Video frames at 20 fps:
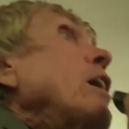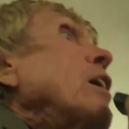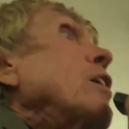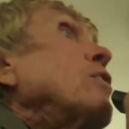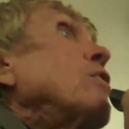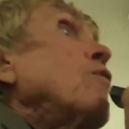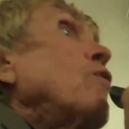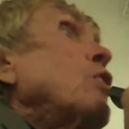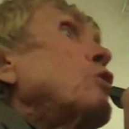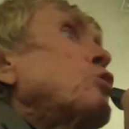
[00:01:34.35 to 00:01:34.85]

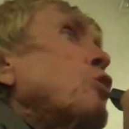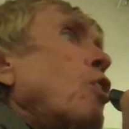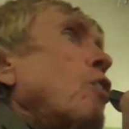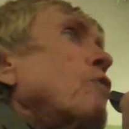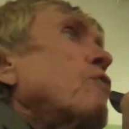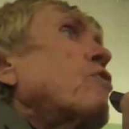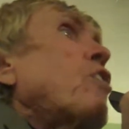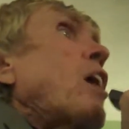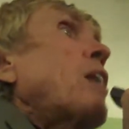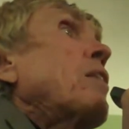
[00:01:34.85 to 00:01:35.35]

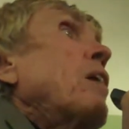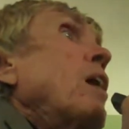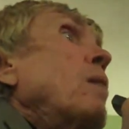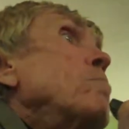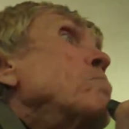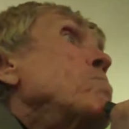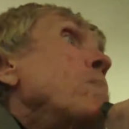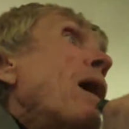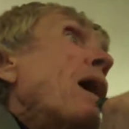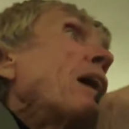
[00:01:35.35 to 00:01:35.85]
individuals that
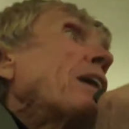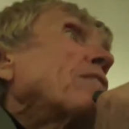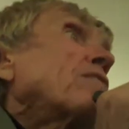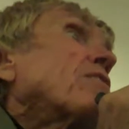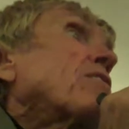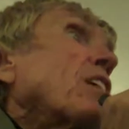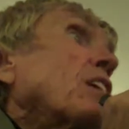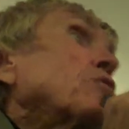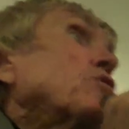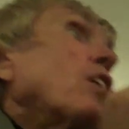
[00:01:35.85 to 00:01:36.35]
made
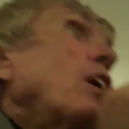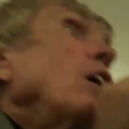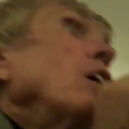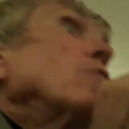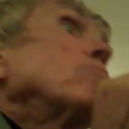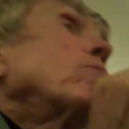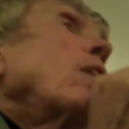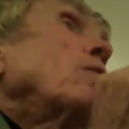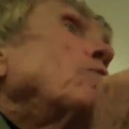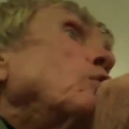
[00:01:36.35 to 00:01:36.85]
such a
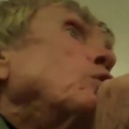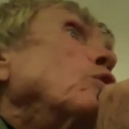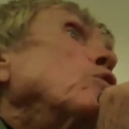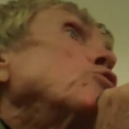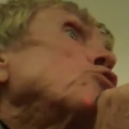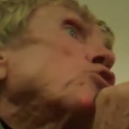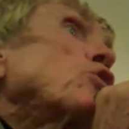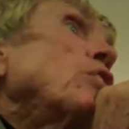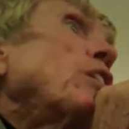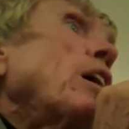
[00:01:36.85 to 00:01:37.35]

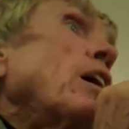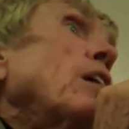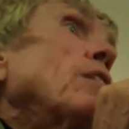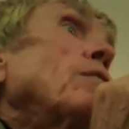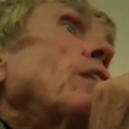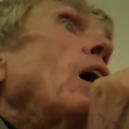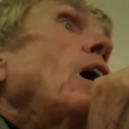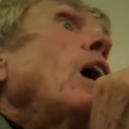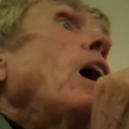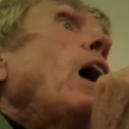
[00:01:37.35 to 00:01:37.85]
revolution
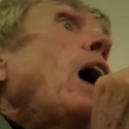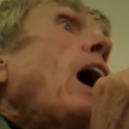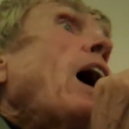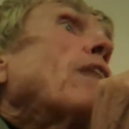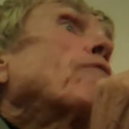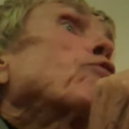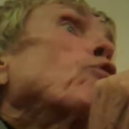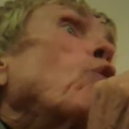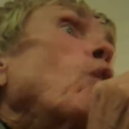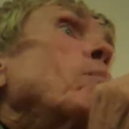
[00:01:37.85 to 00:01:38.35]
in the
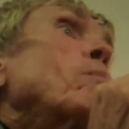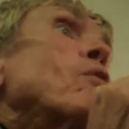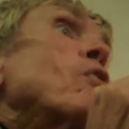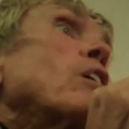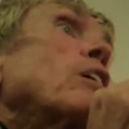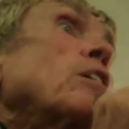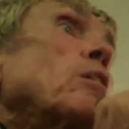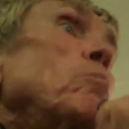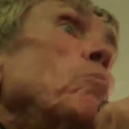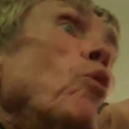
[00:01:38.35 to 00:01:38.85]

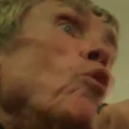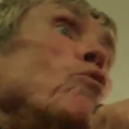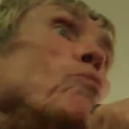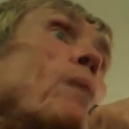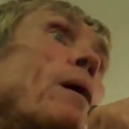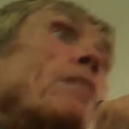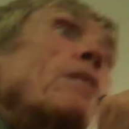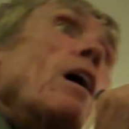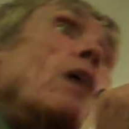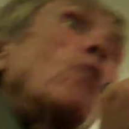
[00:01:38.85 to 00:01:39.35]
Afro-American
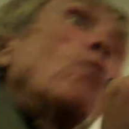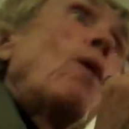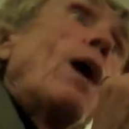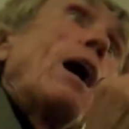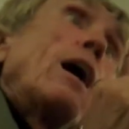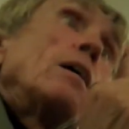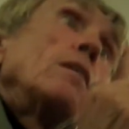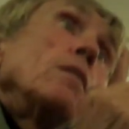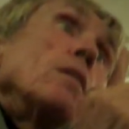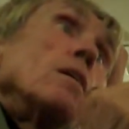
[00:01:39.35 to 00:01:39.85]
movement.
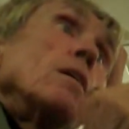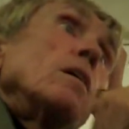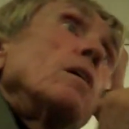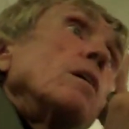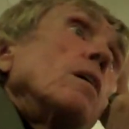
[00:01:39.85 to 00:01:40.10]
Well,